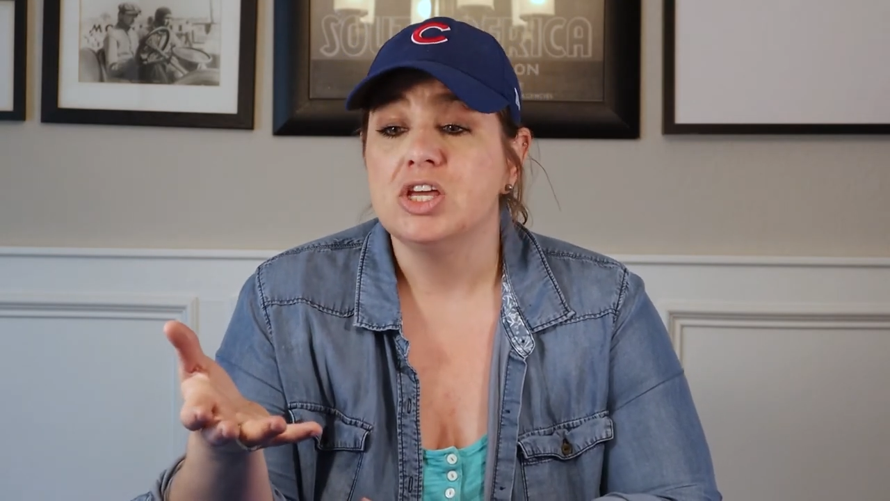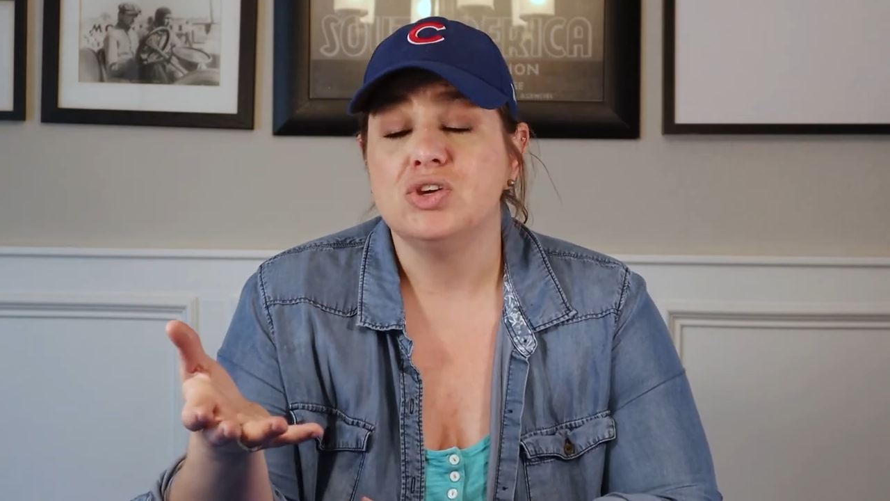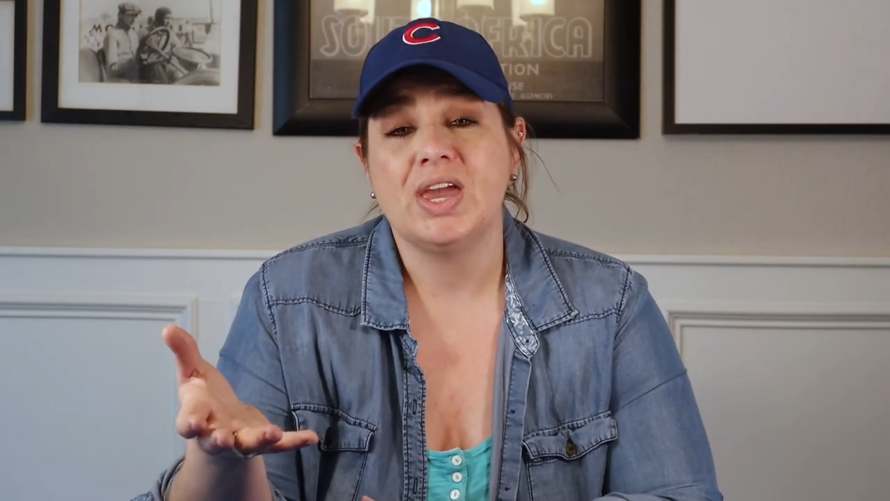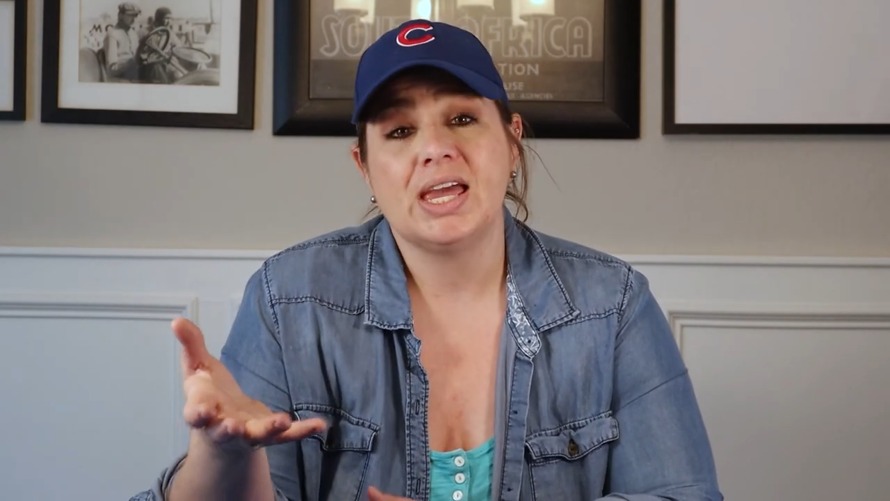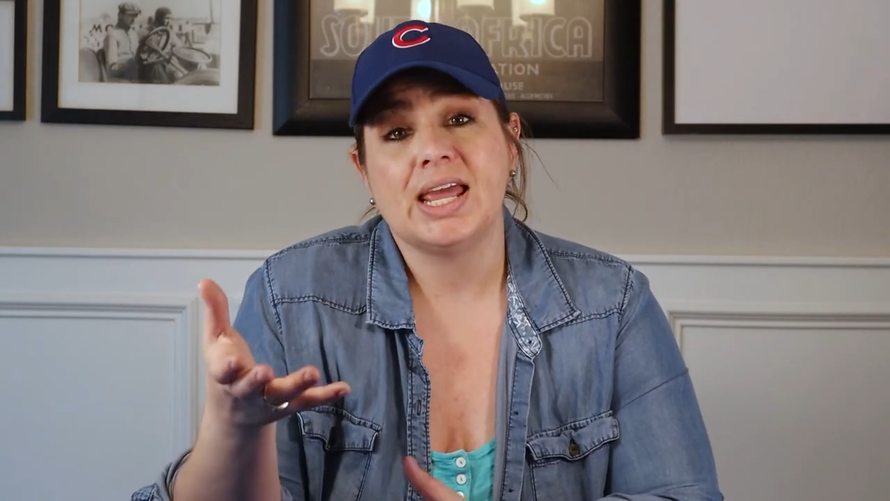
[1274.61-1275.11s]

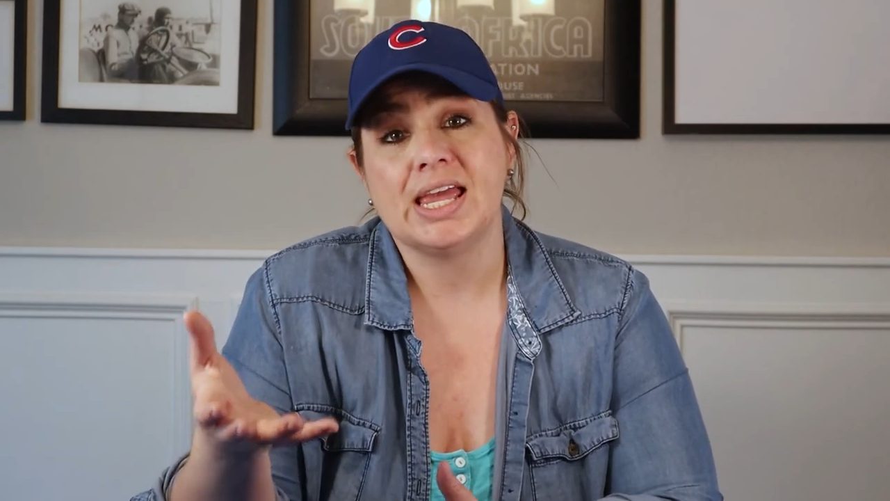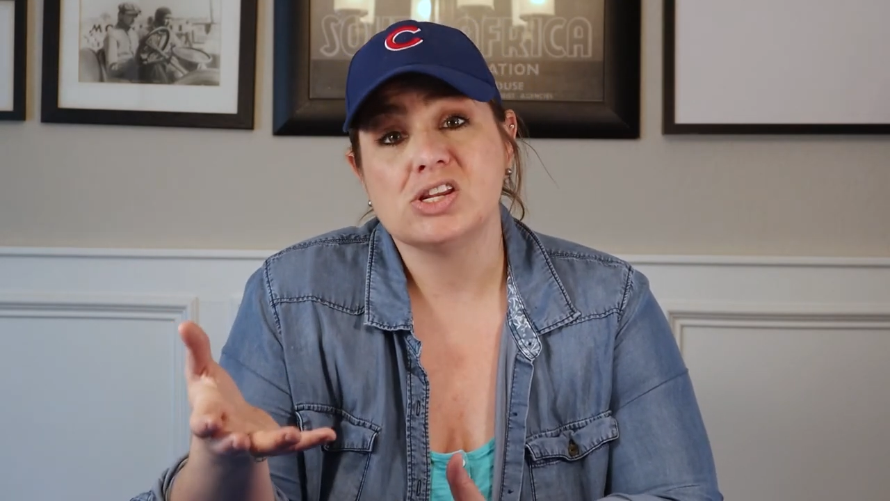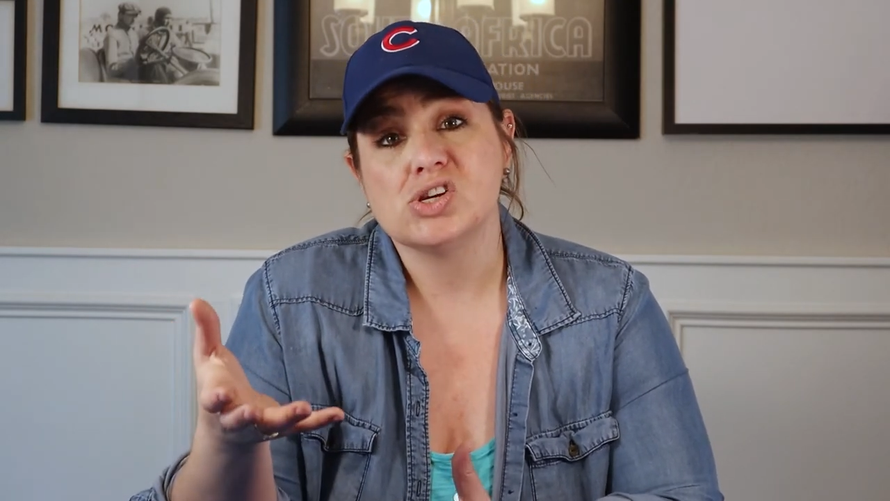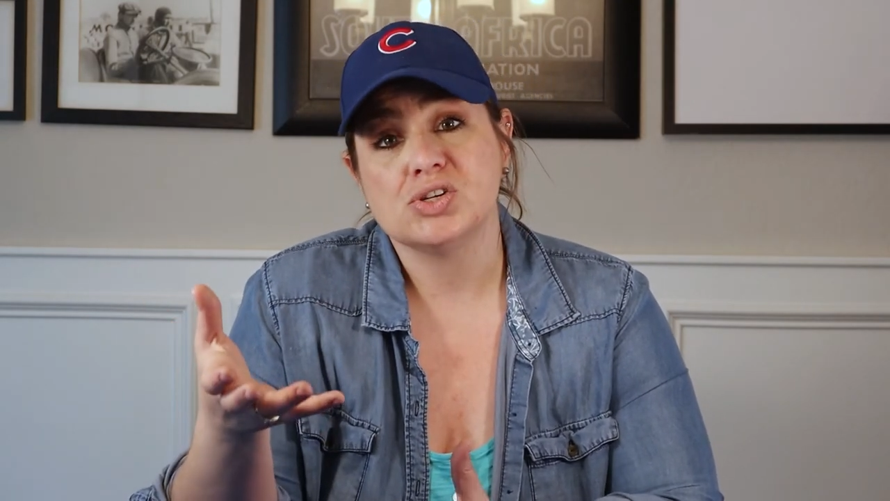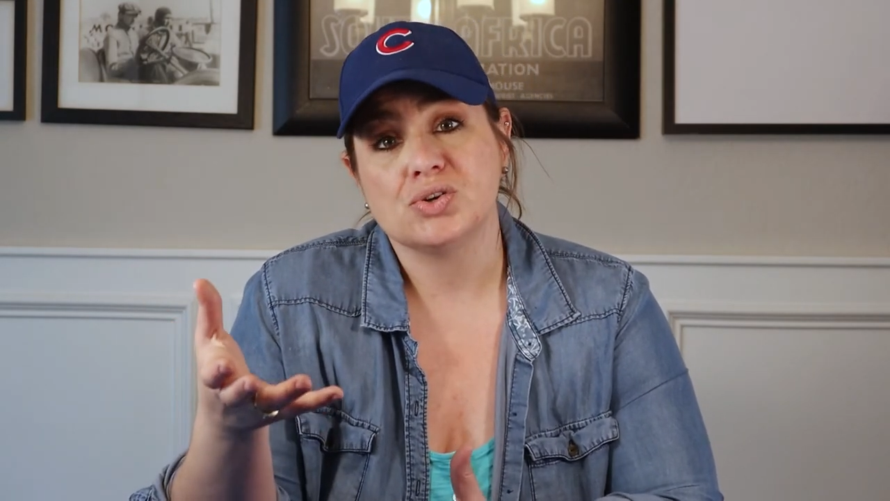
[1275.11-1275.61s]
you can't
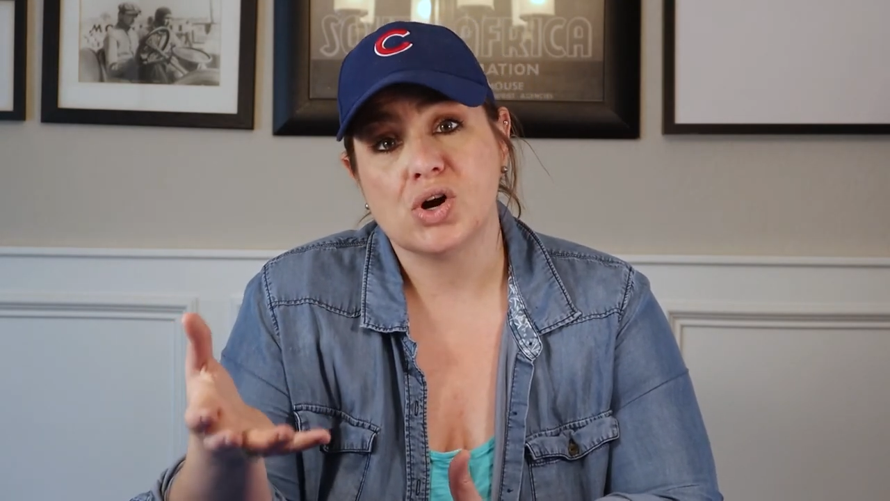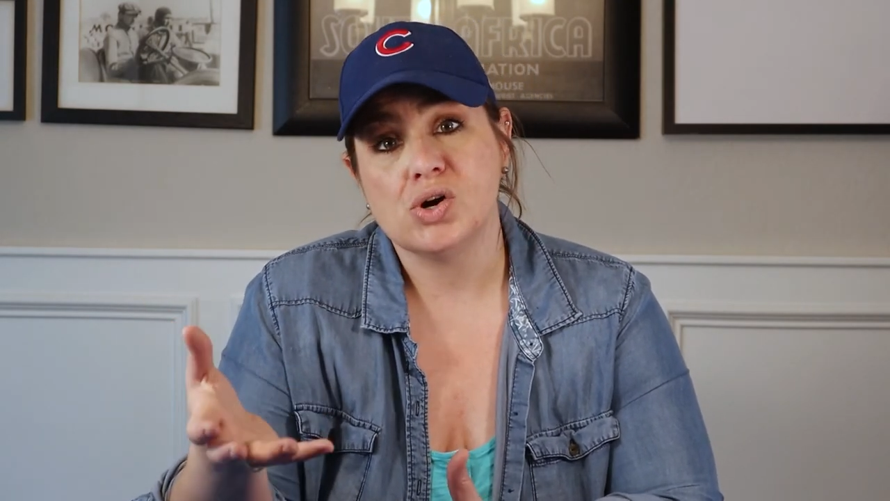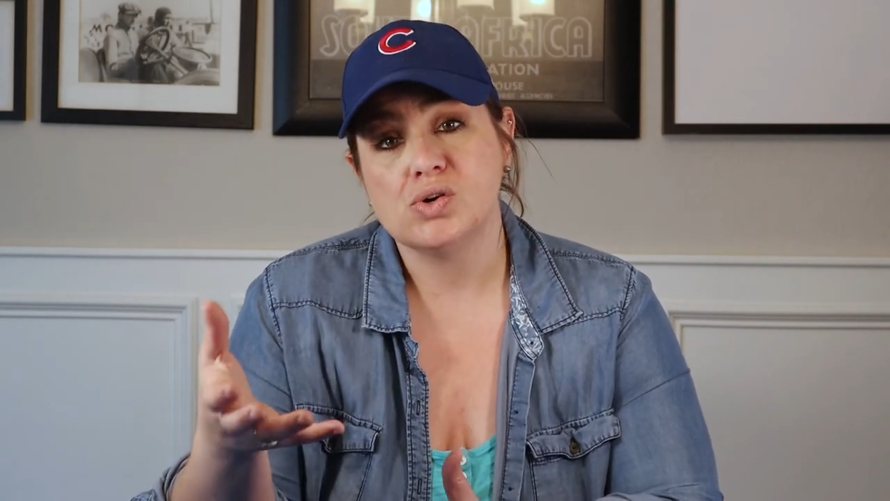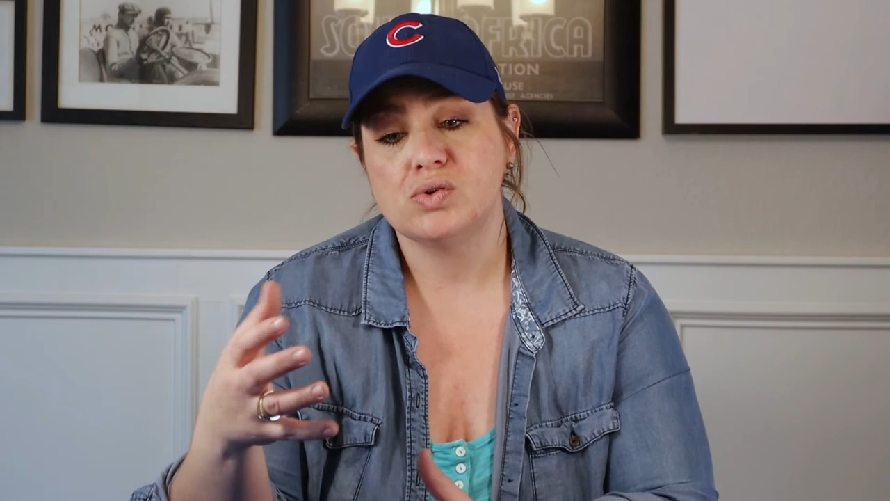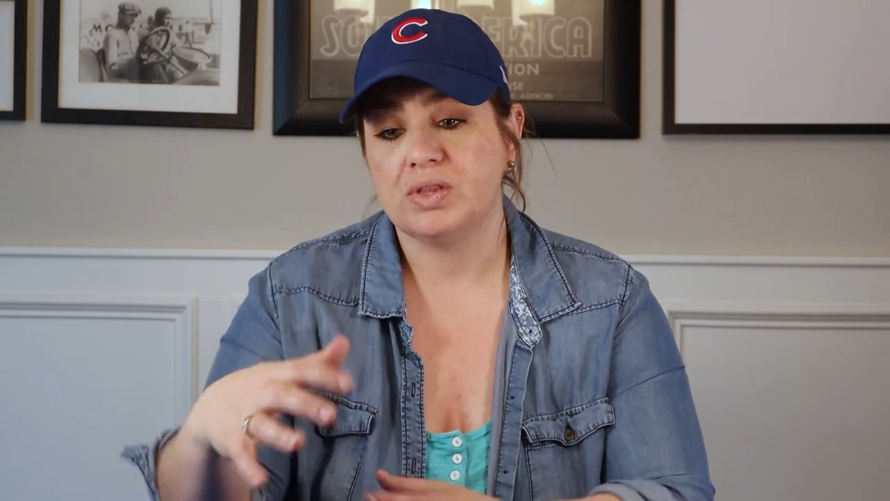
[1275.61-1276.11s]
handle on your
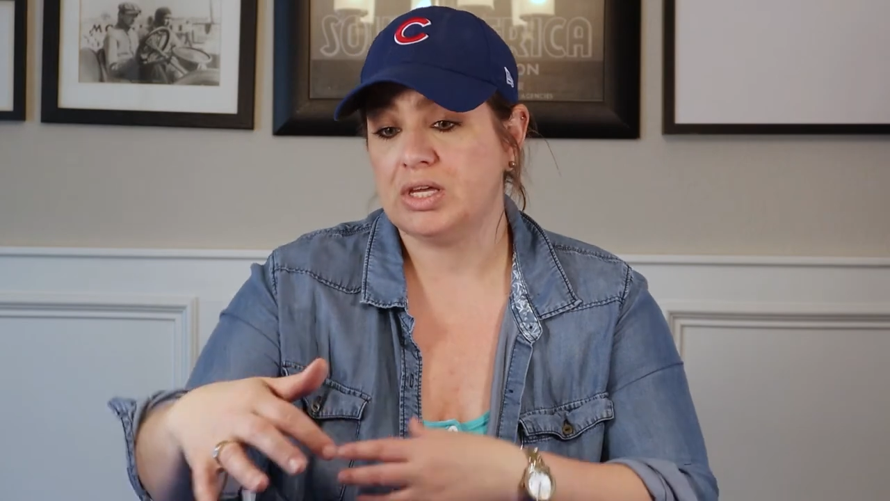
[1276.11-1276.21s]
own,